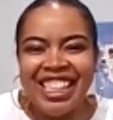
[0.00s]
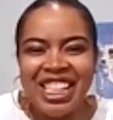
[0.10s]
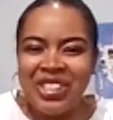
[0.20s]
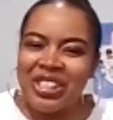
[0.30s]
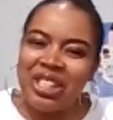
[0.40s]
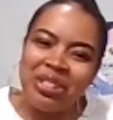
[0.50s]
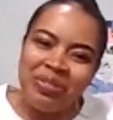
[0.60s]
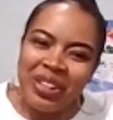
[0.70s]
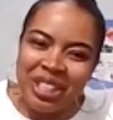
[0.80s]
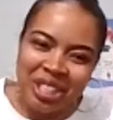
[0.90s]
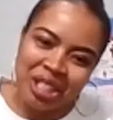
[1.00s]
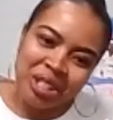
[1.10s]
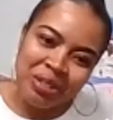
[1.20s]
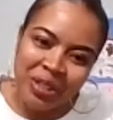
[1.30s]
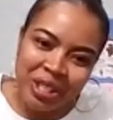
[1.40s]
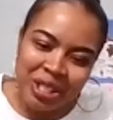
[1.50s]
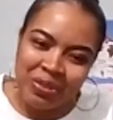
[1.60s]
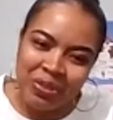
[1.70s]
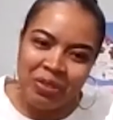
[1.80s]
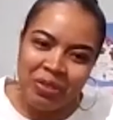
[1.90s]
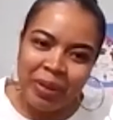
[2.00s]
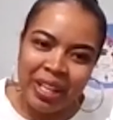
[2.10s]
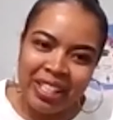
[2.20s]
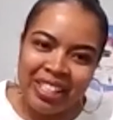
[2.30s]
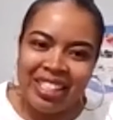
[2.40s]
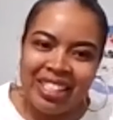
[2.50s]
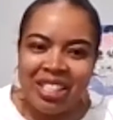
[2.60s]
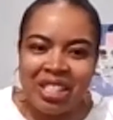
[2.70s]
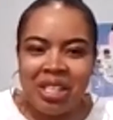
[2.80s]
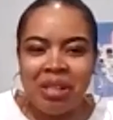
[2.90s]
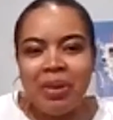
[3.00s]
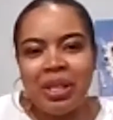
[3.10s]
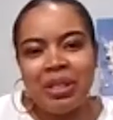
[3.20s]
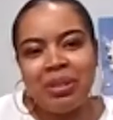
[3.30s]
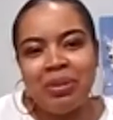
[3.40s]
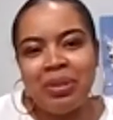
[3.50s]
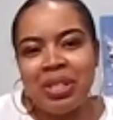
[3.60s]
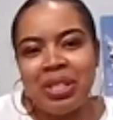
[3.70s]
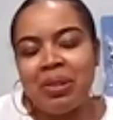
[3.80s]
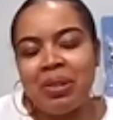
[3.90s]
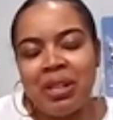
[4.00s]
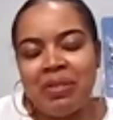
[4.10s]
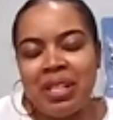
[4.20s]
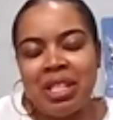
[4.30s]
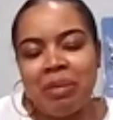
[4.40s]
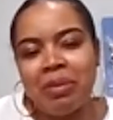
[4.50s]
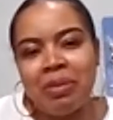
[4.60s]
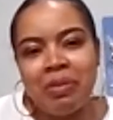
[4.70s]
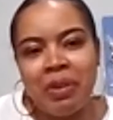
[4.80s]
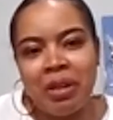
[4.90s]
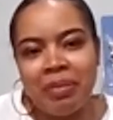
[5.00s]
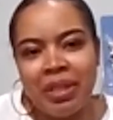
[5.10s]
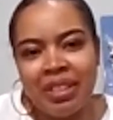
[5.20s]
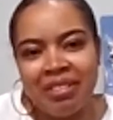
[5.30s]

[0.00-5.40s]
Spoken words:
So introverts, extroverts is for everybody. It's just anybody who just loves that type of environment.